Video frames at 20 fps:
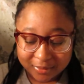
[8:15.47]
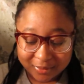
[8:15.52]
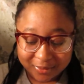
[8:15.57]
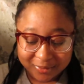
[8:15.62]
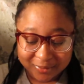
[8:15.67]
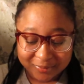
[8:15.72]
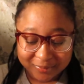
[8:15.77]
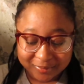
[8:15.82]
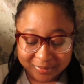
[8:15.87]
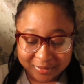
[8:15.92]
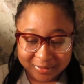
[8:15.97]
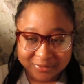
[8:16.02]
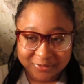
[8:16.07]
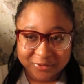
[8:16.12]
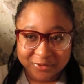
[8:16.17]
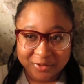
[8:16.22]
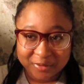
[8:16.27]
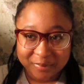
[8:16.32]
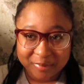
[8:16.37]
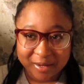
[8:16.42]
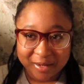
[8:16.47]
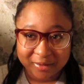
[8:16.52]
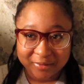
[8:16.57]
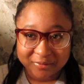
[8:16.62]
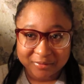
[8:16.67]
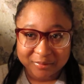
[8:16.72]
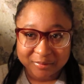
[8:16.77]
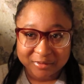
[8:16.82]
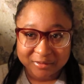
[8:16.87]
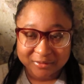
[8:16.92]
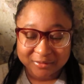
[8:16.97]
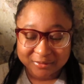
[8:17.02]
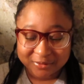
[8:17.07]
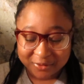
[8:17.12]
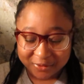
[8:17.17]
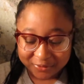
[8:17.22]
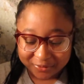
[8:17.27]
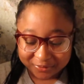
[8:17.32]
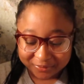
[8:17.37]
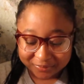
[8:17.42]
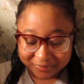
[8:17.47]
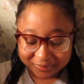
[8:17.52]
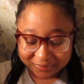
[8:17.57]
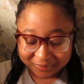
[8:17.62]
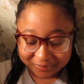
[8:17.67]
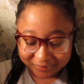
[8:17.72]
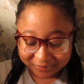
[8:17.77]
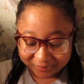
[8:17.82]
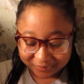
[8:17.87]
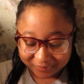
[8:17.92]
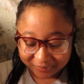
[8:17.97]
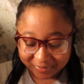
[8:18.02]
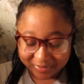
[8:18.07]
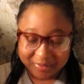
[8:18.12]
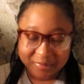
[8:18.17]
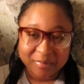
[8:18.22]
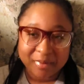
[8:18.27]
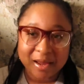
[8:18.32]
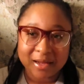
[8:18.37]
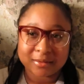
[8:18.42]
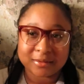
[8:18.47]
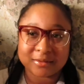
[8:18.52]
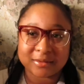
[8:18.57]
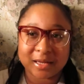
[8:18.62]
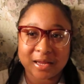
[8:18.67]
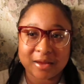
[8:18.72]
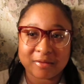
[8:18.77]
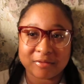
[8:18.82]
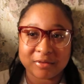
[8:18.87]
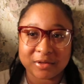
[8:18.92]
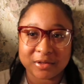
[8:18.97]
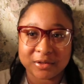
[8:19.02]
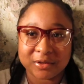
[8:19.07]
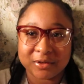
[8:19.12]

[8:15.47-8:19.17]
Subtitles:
Oh, did I show you the back of the business card? All right, the back doesn't have any